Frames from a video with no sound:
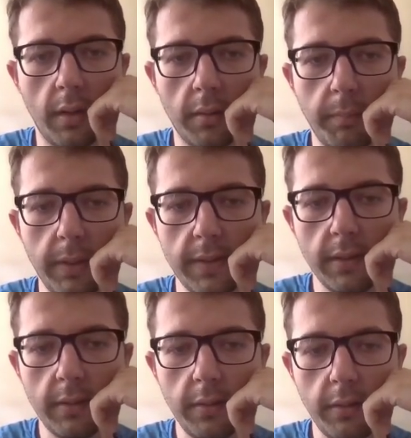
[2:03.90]
and
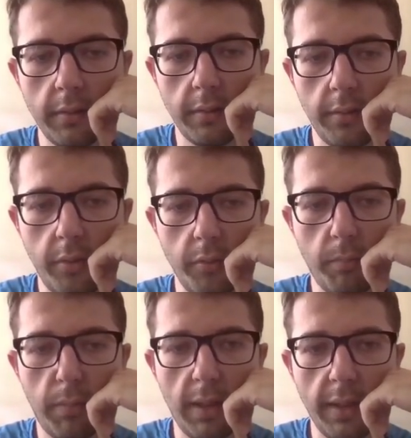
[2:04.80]
basically
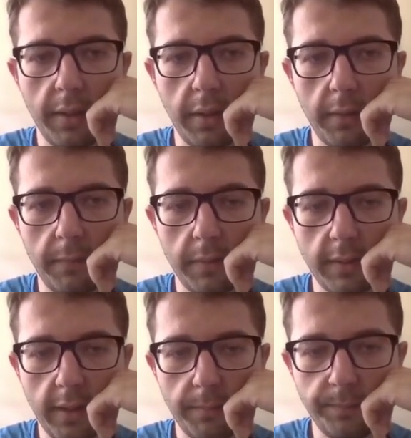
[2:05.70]
you buy every
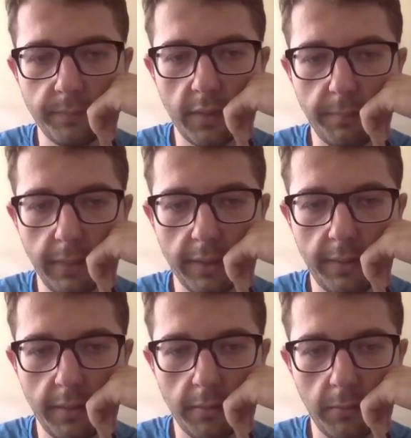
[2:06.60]
time the
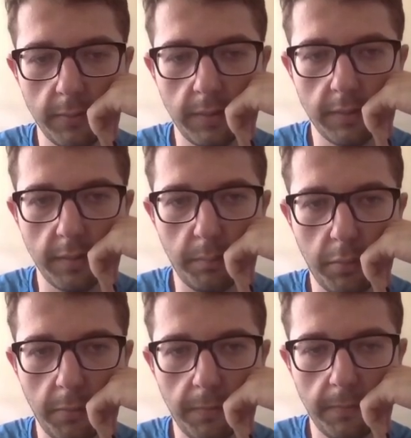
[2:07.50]
MACD crosses
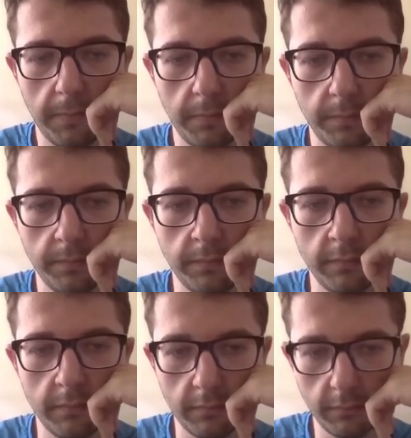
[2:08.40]
above
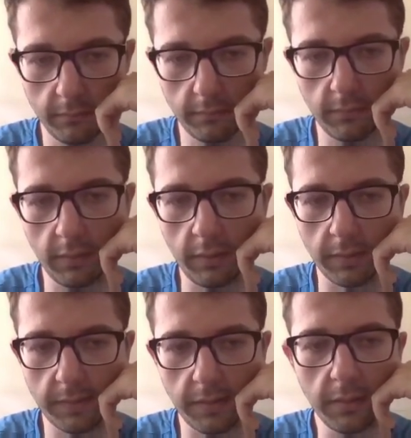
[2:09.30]

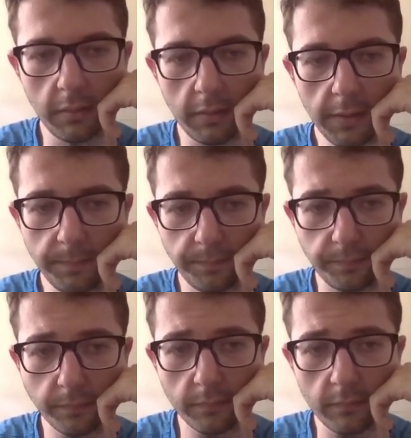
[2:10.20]
the signal line,
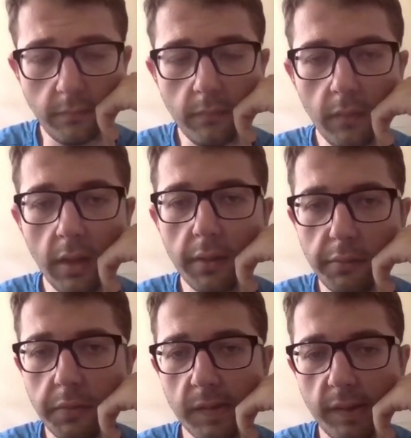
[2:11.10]

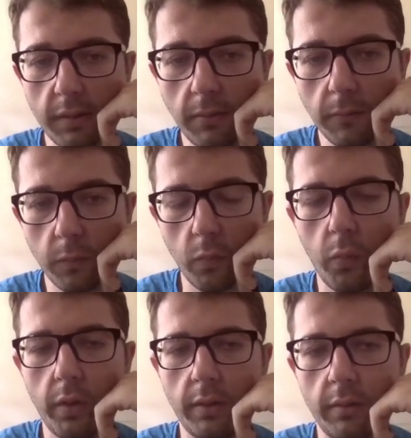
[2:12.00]
and you sell
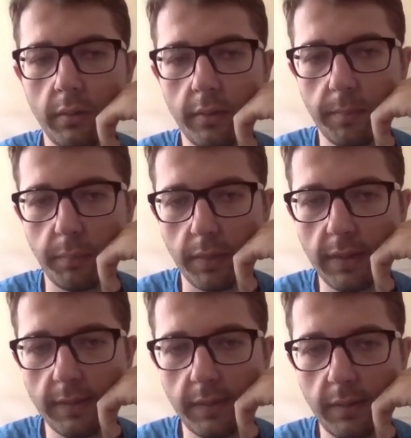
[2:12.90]
when the
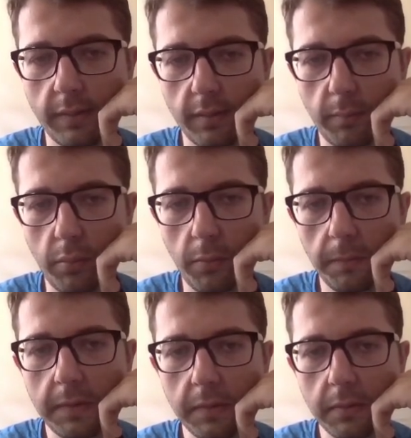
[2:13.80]
price is
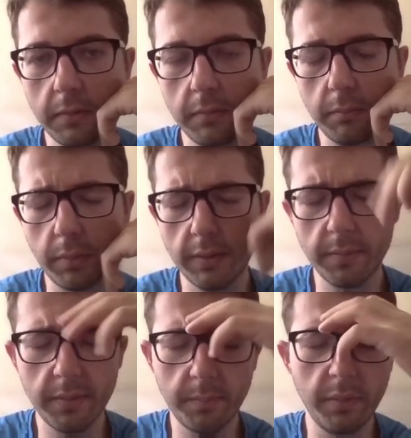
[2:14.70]
above the
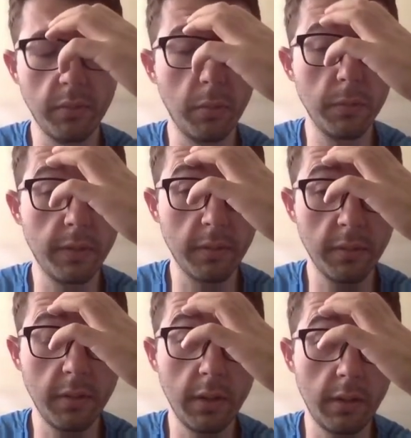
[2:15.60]
price is below
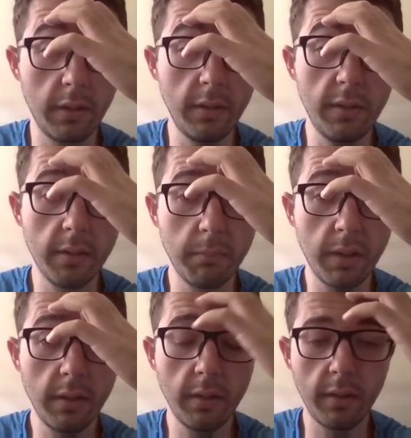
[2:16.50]
the
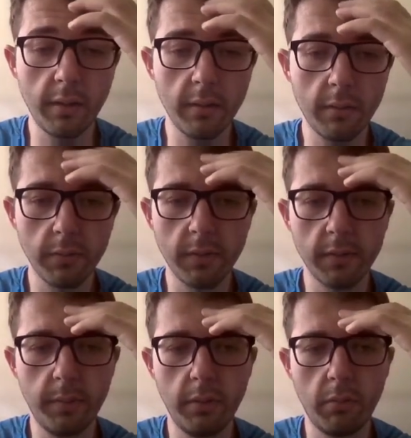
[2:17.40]
EMA and
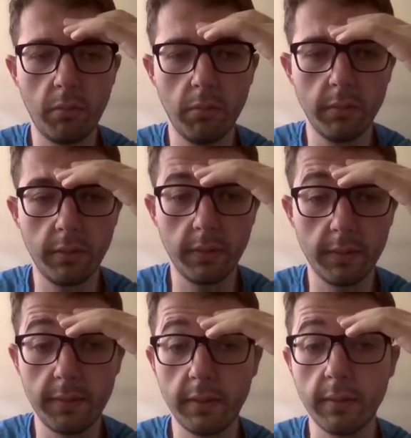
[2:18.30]
crosses below
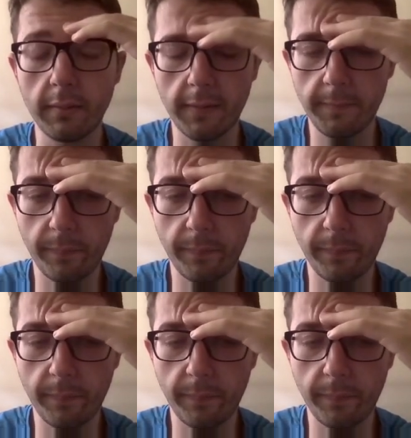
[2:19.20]
the signal.